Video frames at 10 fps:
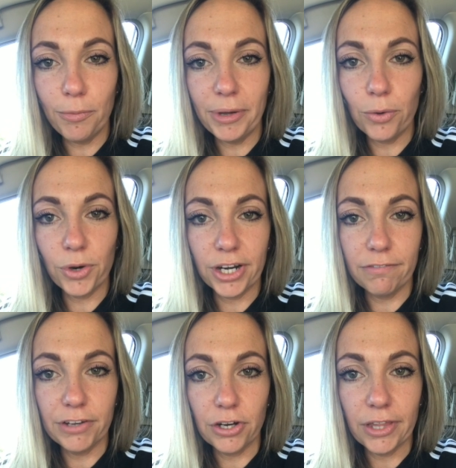but we're going to
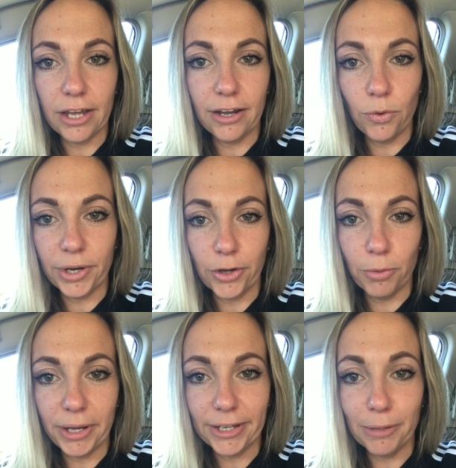figure that out when I go
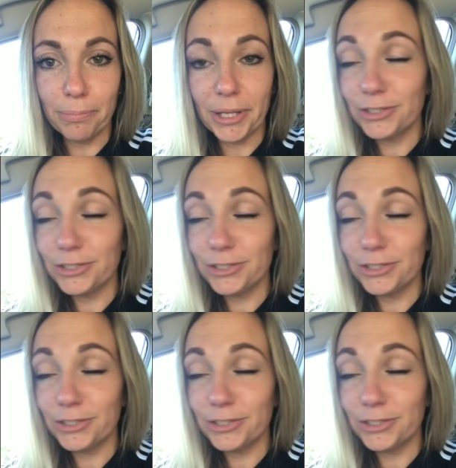back up